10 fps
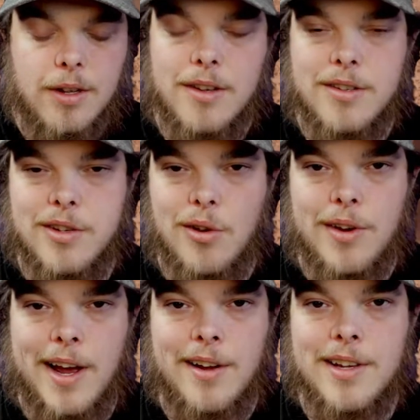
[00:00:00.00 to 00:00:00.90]

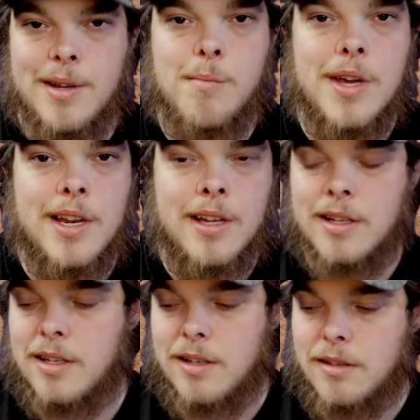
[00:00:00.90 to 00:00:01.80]
sold out
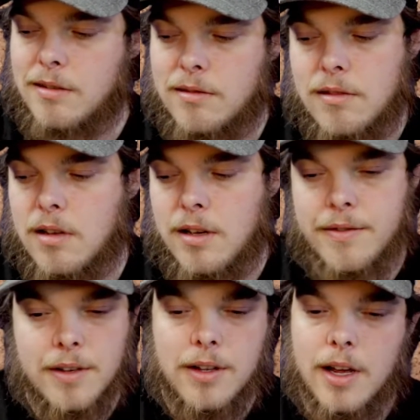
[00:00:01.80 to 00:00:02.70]
immediately. I
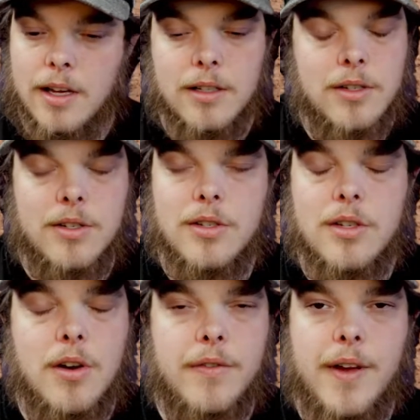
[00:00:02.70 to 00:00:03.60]
feel like just
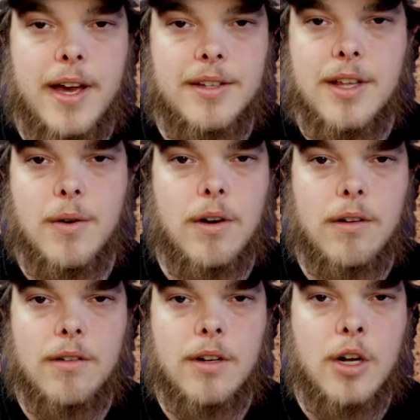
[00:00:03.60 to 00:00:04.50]
so fast, they were
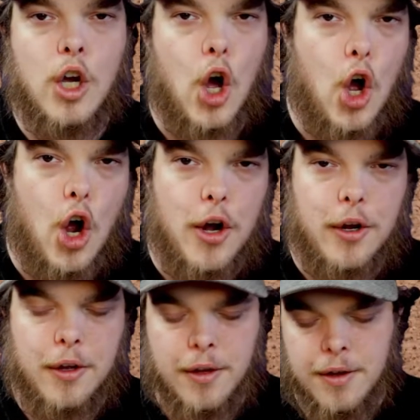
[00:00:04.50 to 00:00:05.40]
gone.
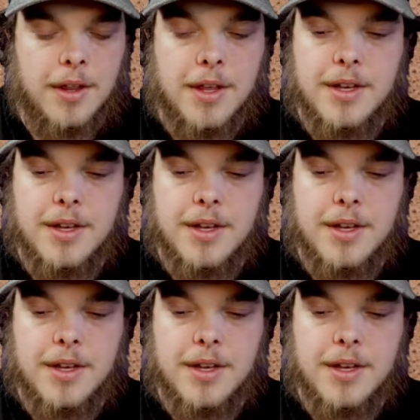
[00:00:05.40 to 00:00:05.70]
And